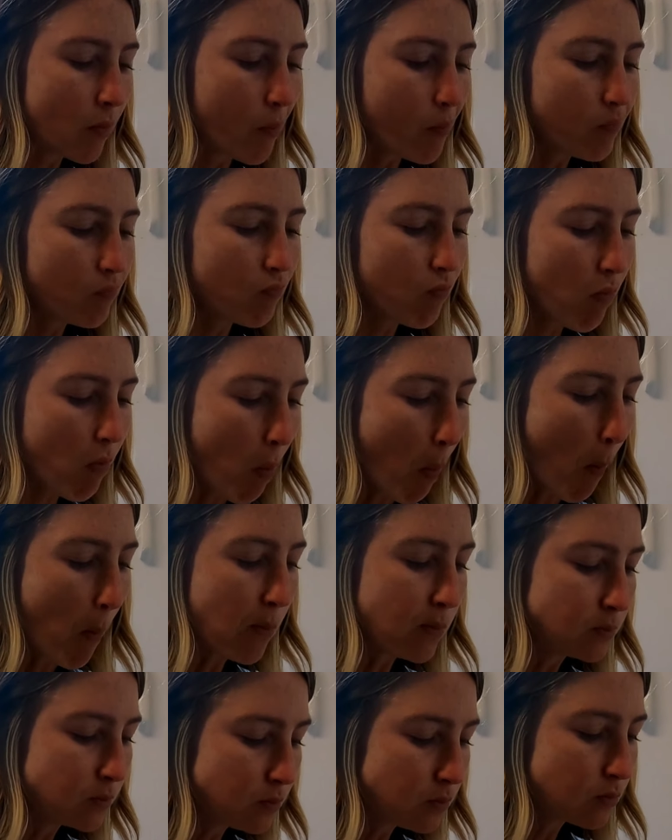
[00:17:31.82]

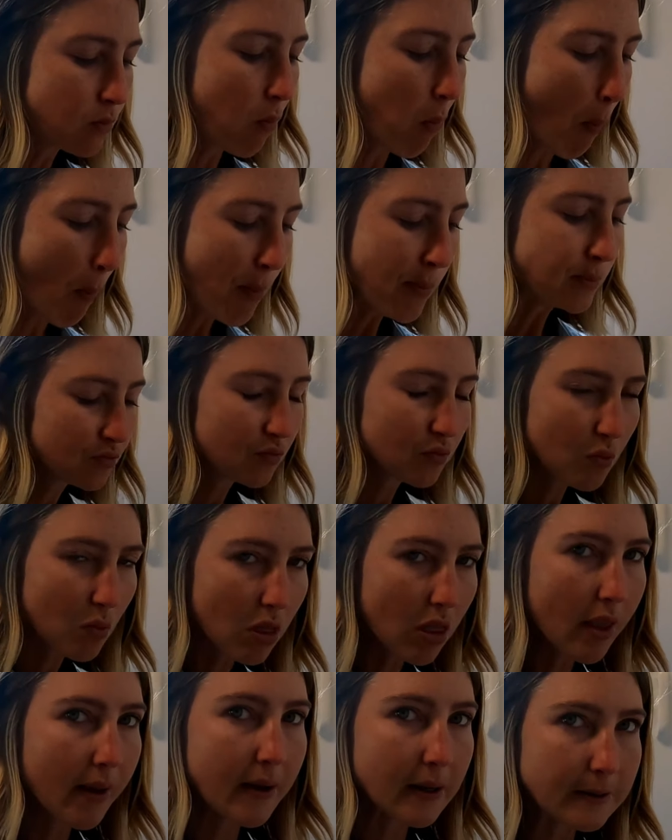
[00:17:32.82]
additions to it, different
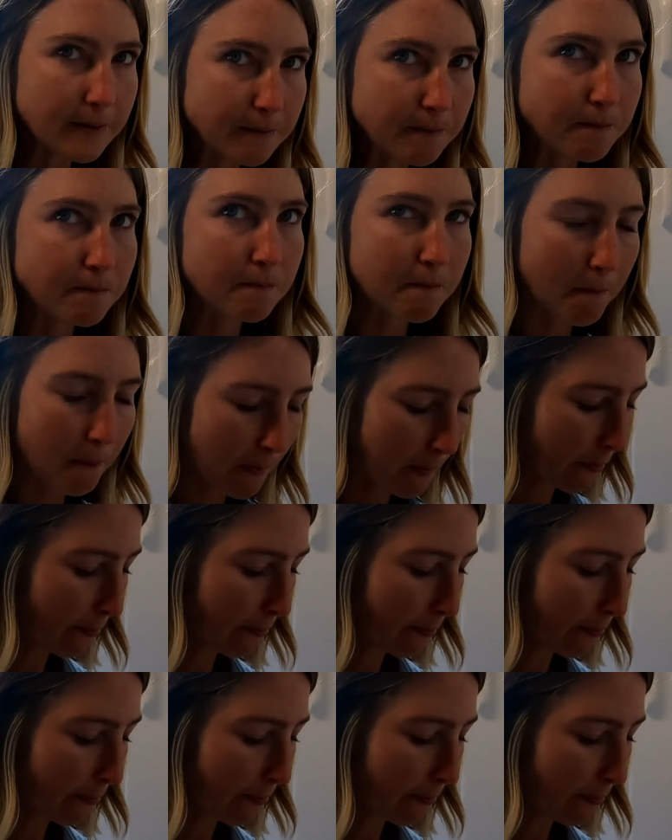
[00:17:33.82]
ways about it.